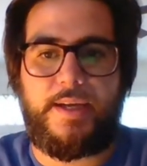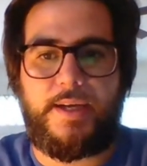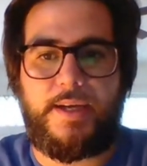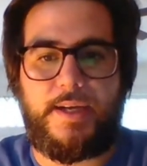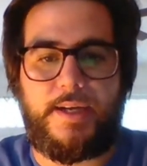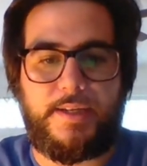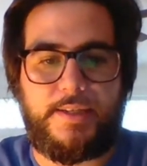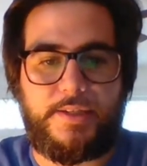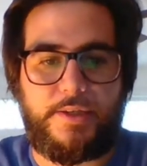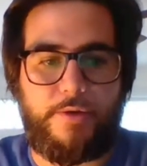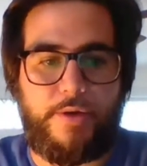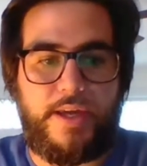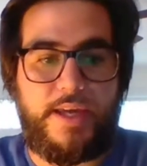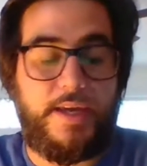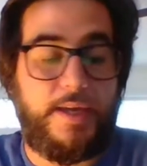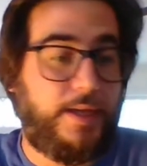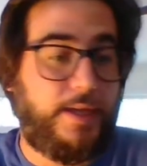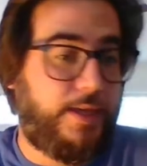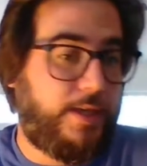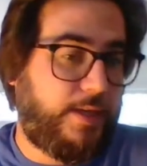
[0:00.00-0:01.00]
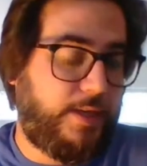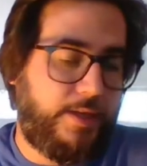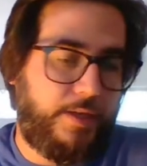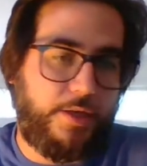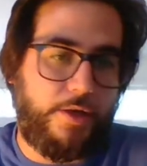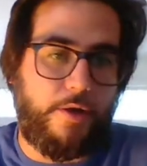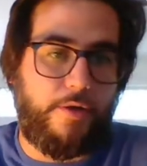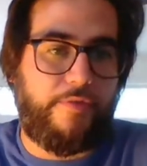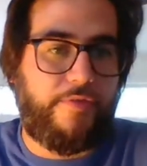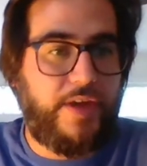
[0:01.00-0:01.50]
Uh, so he,
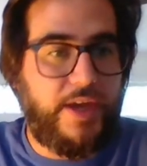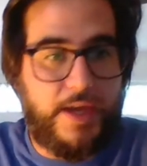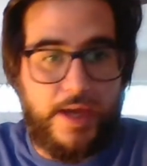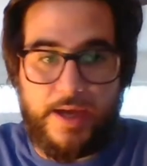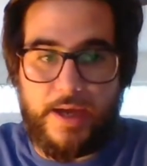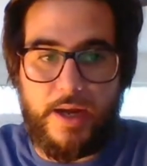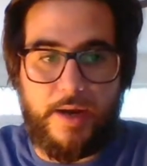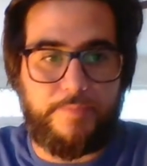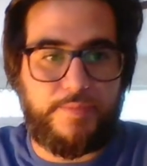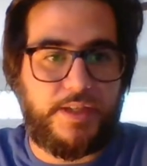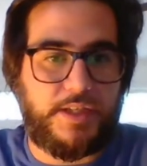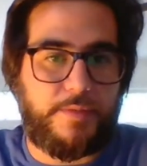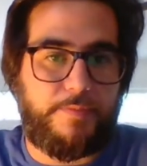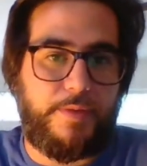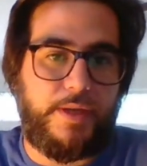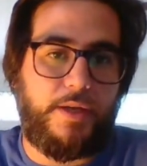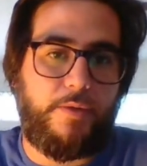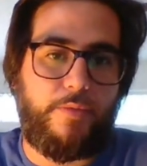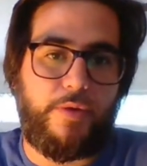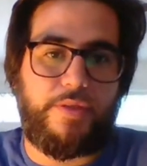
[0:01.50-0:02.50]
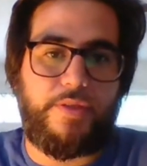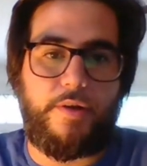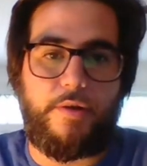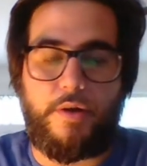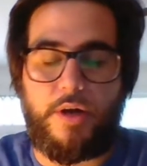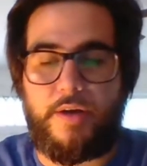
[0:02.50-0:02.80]
you know, if he can get up to speed with their